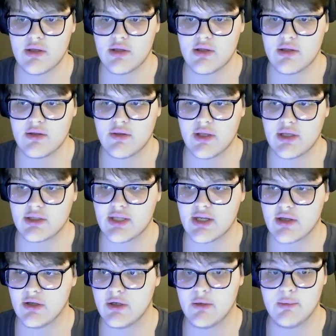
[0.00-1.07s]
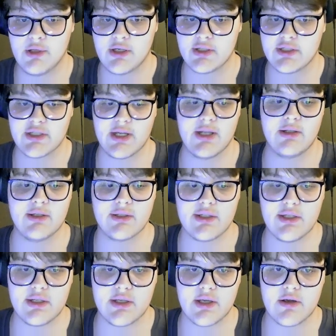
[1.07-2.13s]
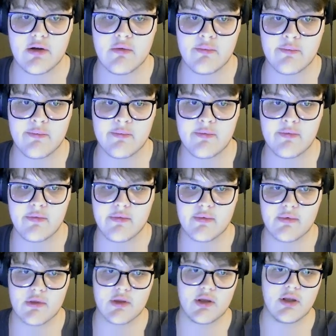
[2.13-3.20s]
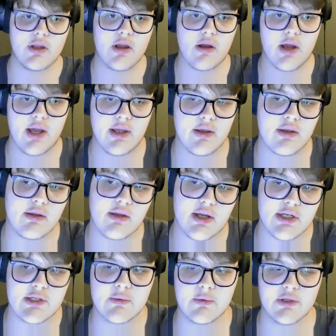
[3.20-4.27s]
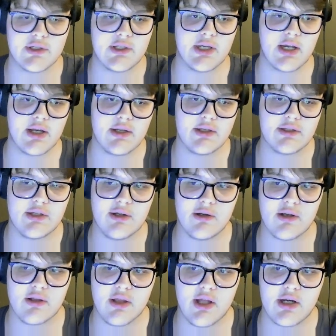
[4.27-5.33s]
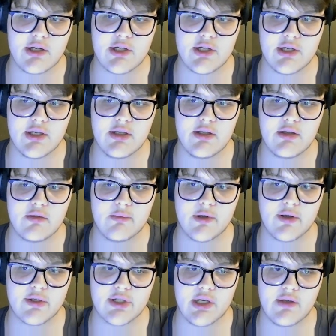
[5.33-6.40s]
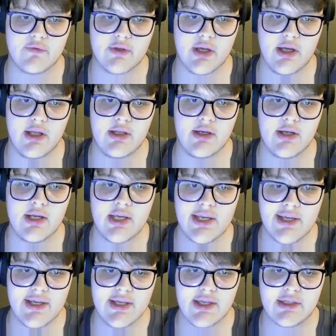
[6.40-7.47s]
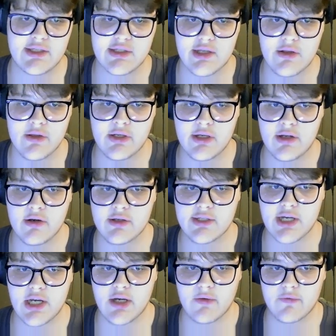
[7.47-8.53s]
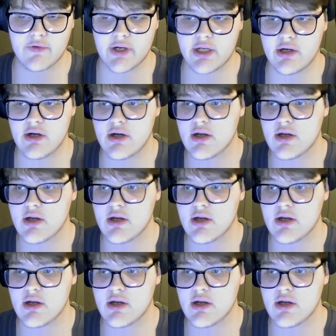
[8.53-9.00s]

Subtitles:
like, that could have been a standing TKO. And now I just want to say, I did talk a lot of shit about Shavkat. He's still an entertaining fighter.